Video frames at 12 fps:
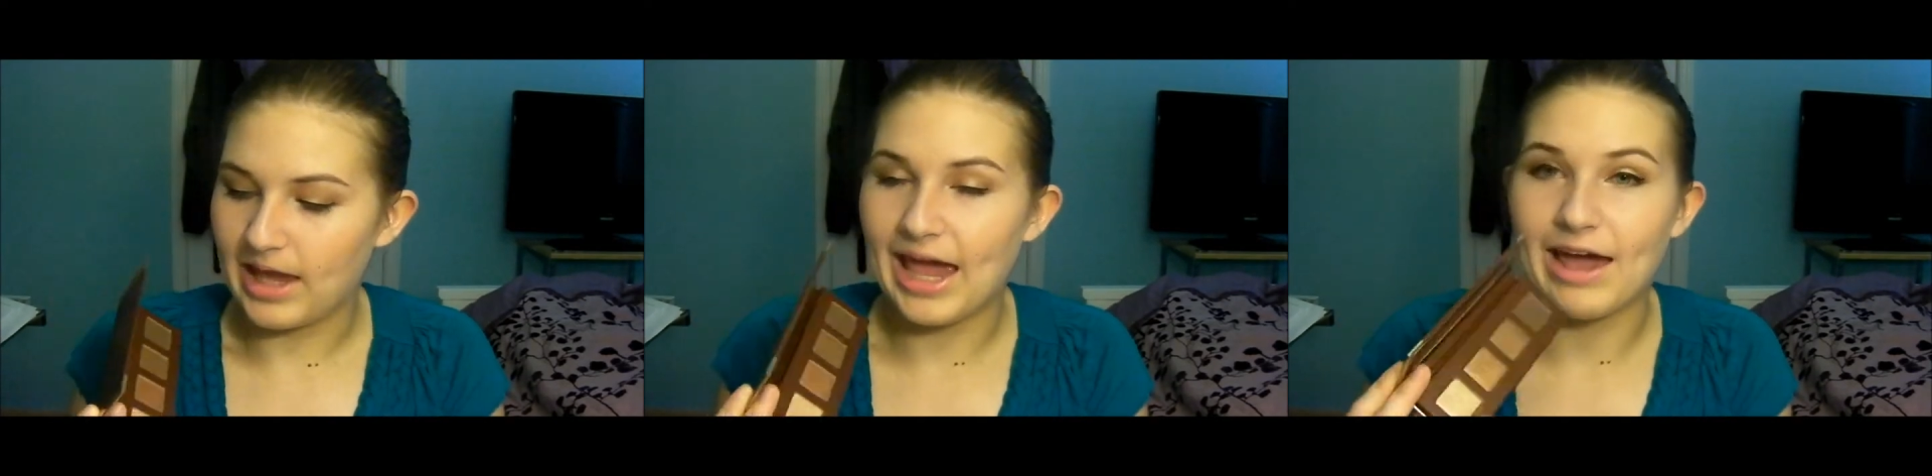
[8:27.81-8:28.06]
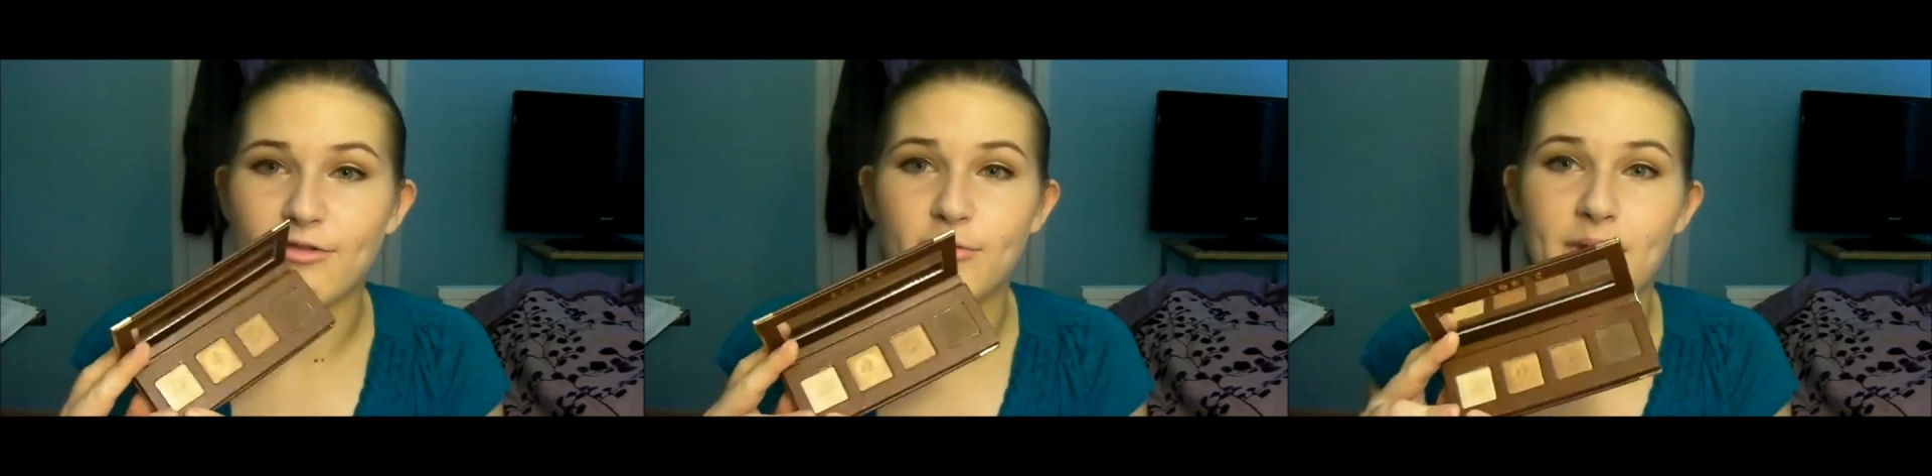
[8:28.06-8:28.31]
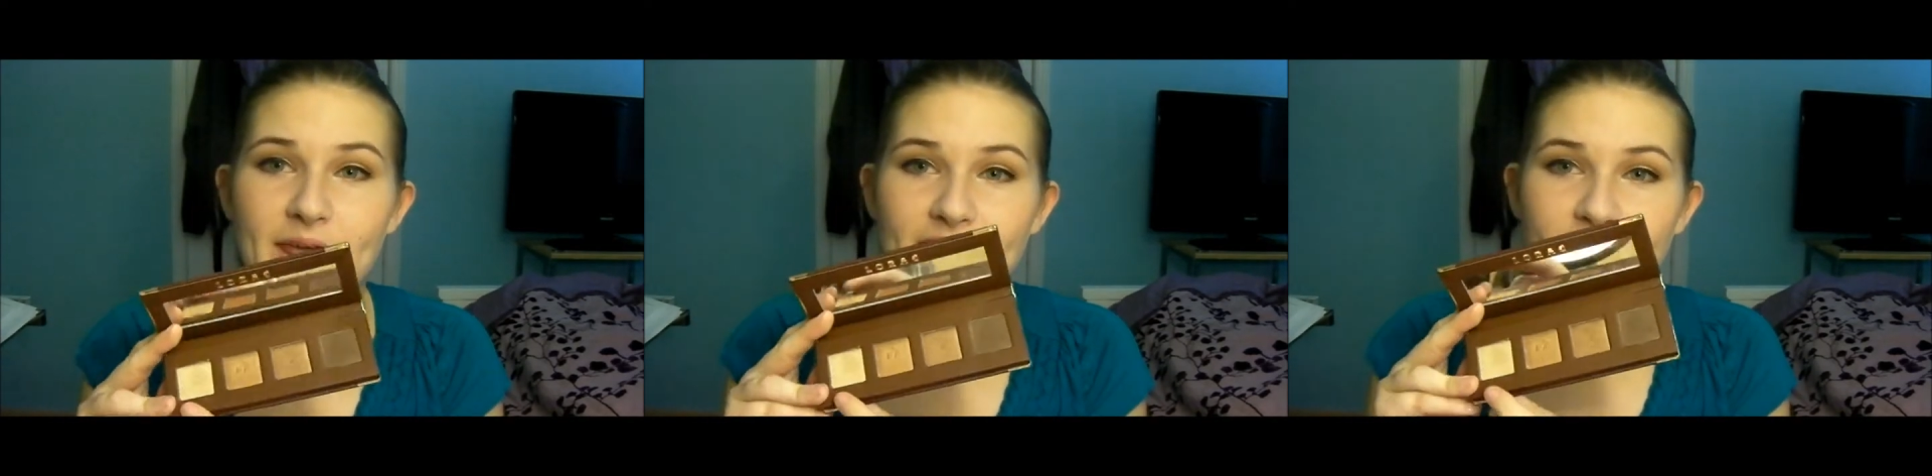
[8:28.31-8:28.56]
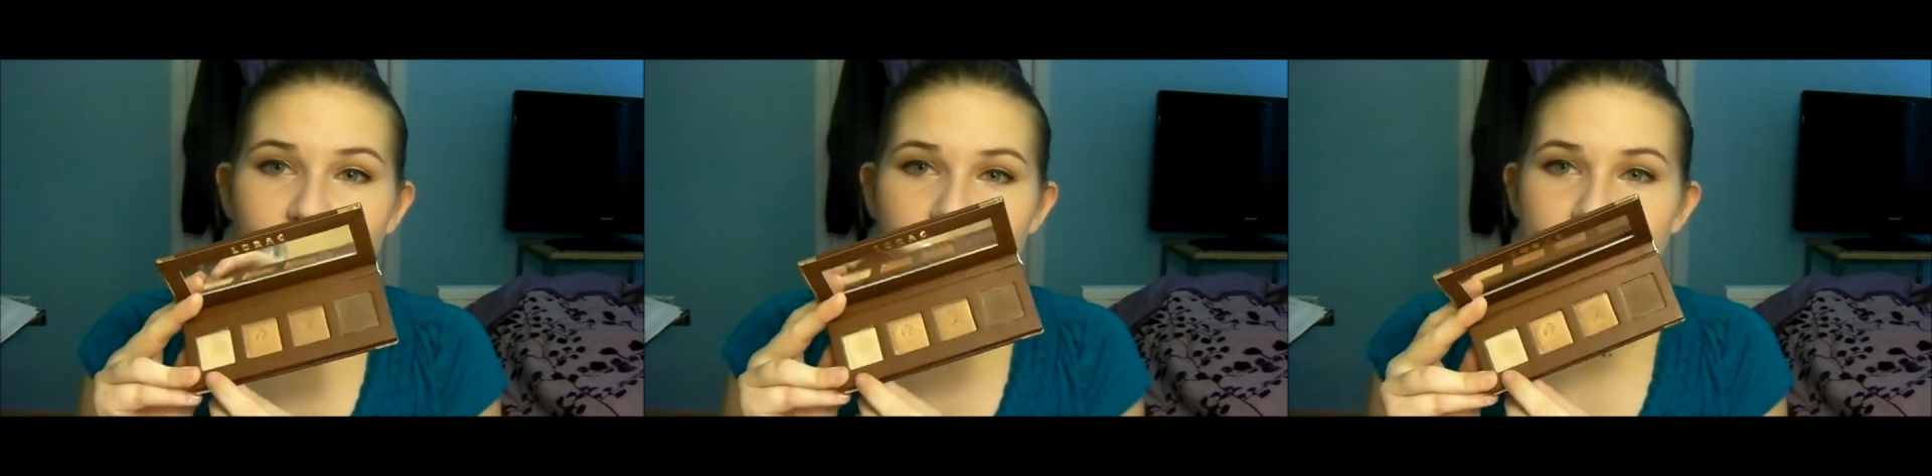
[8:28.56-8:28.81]

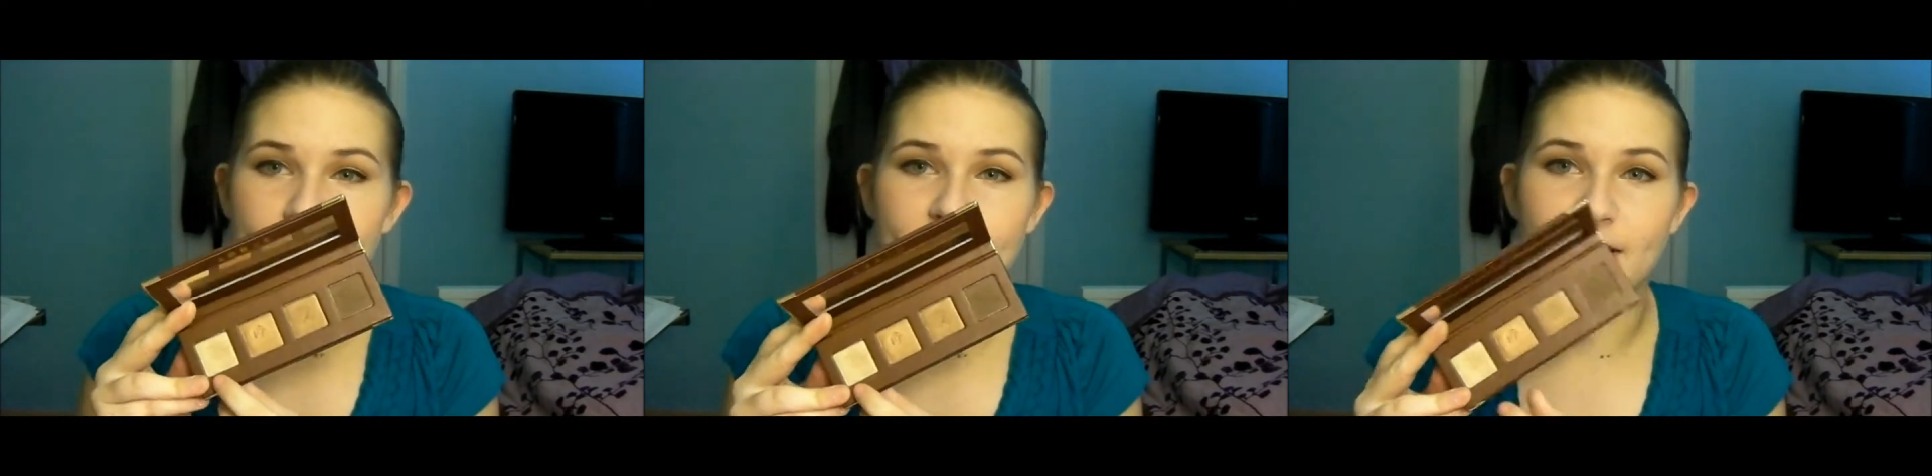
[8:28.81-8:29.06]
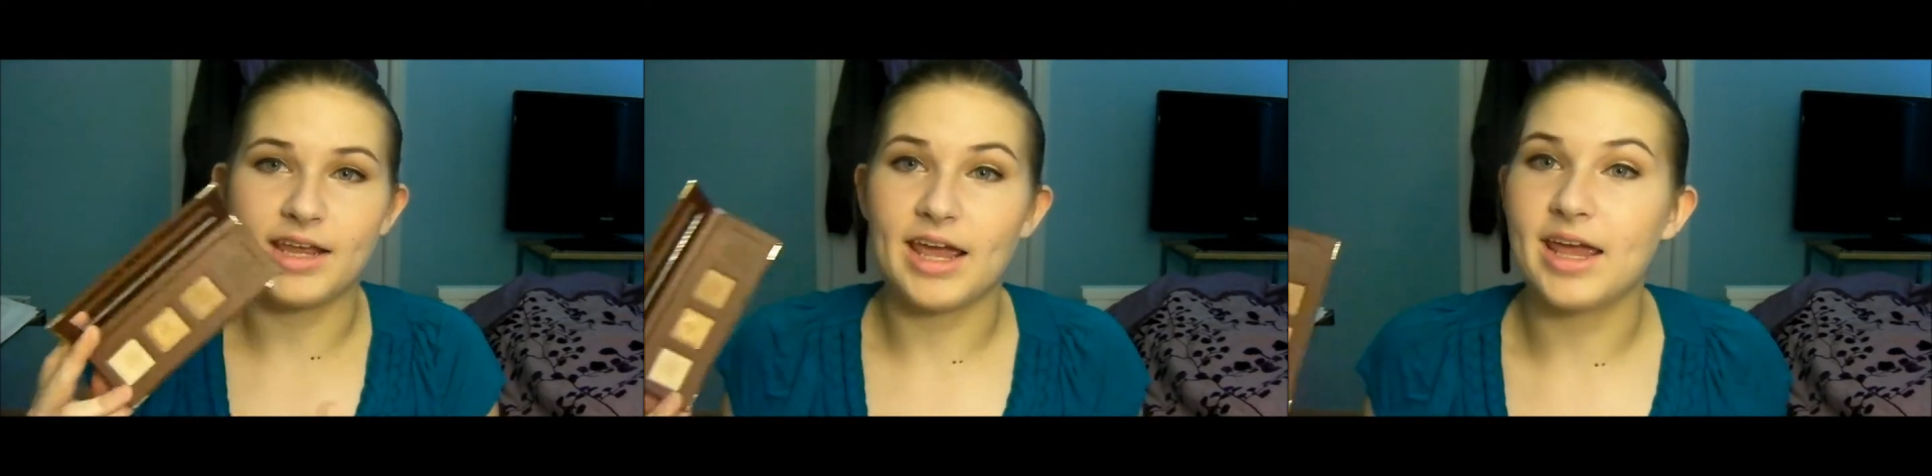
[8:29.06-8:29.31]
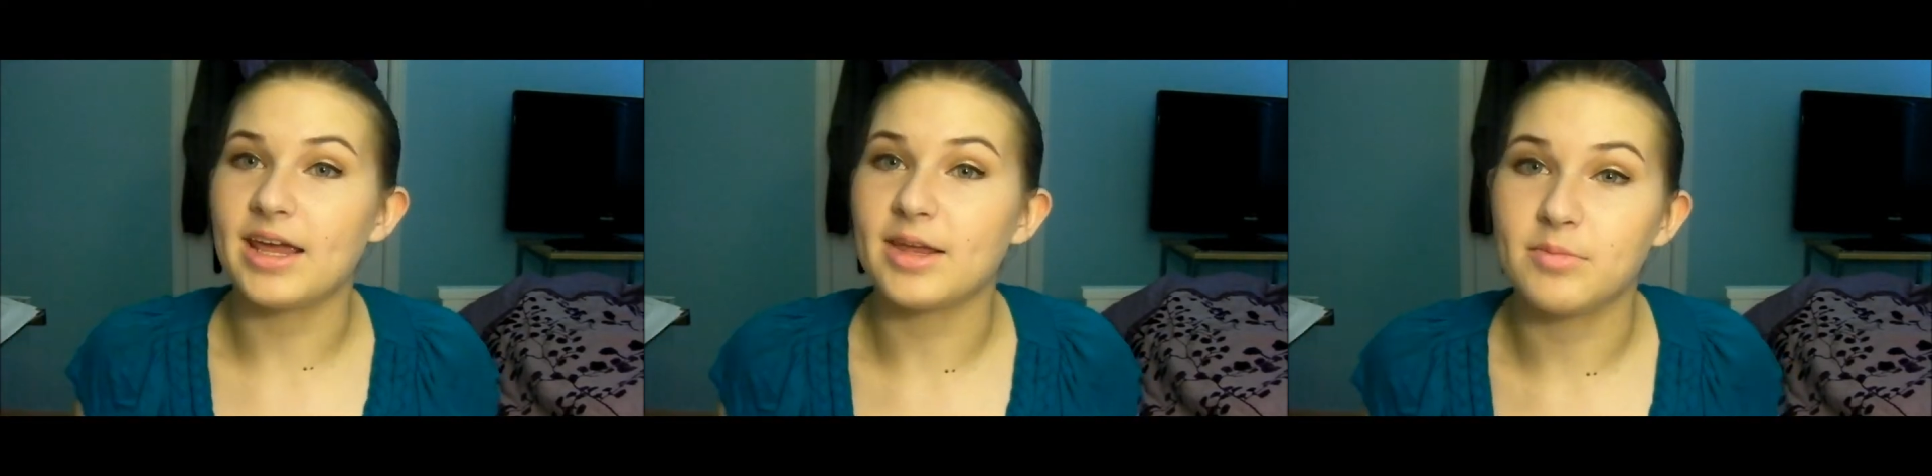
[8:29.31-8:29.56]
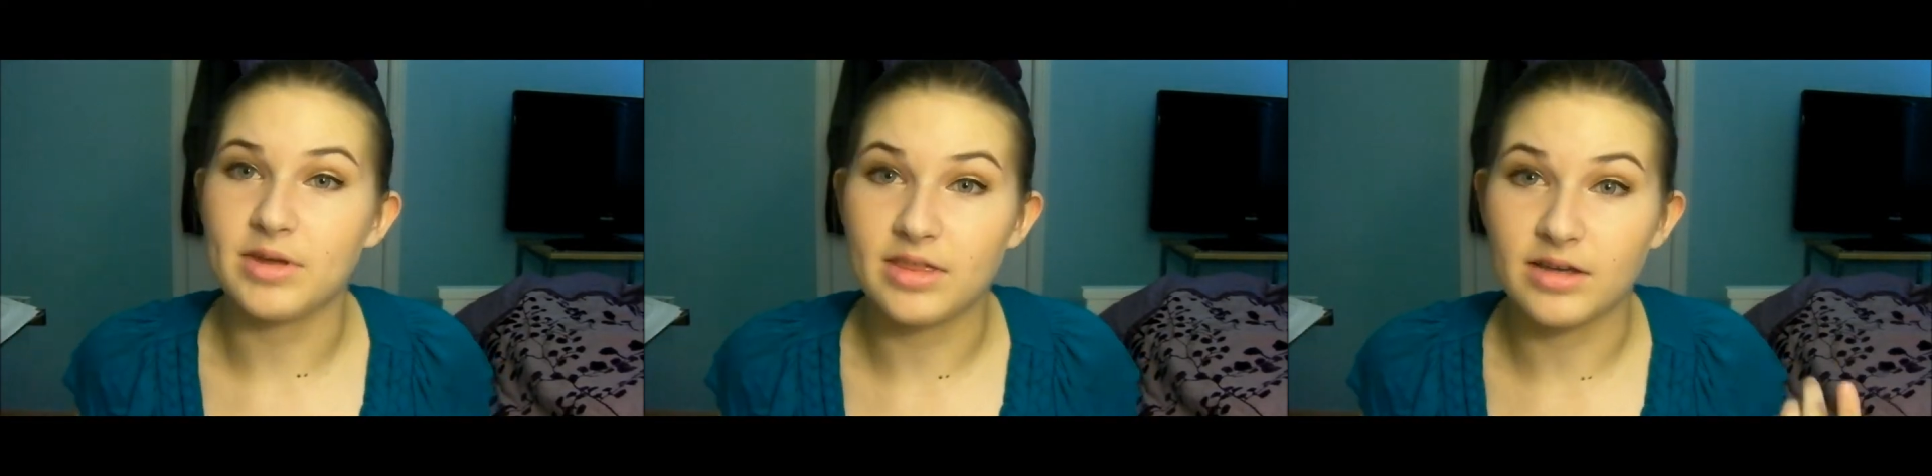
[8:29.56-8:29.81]
Half-Baked from Urban Decay
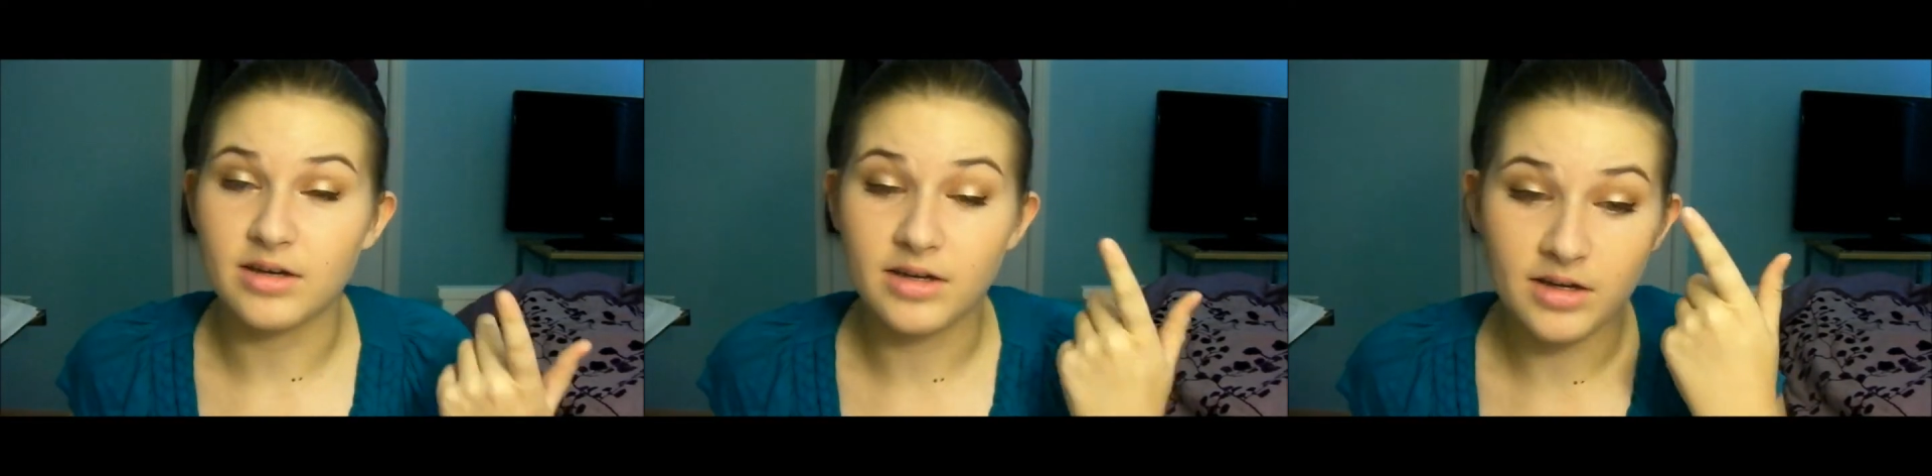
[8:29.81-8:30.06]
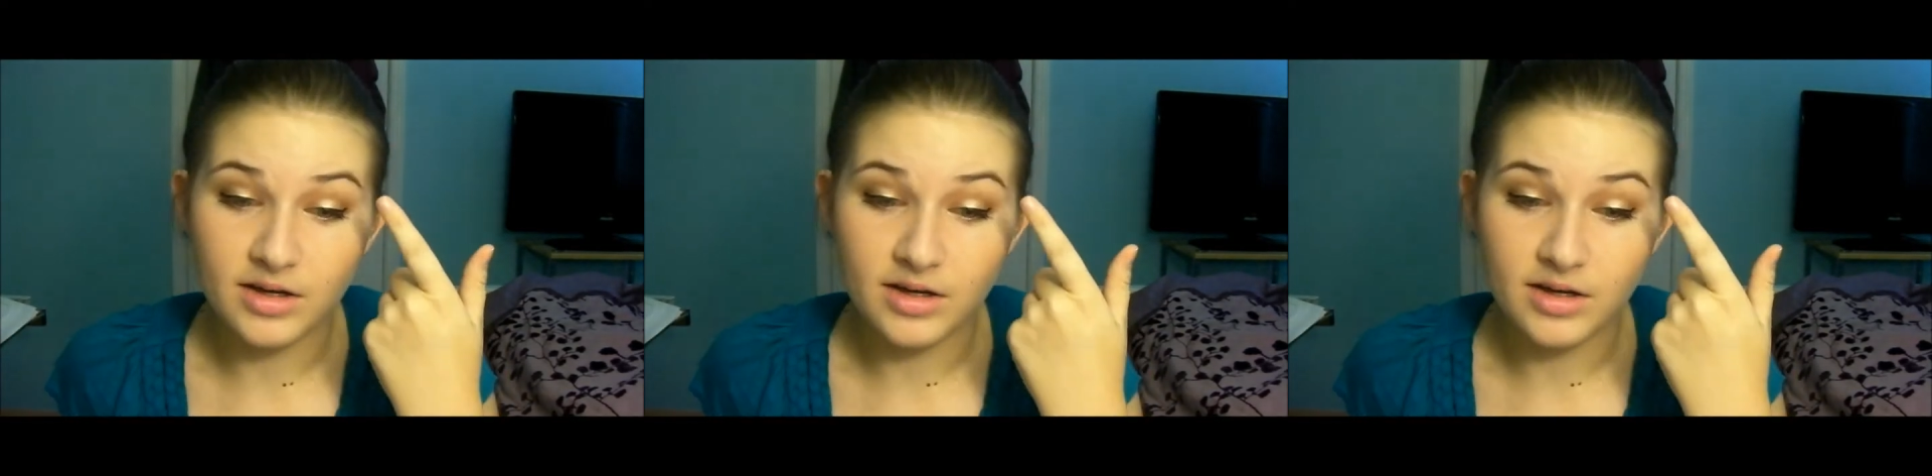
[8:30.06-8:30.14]
can be the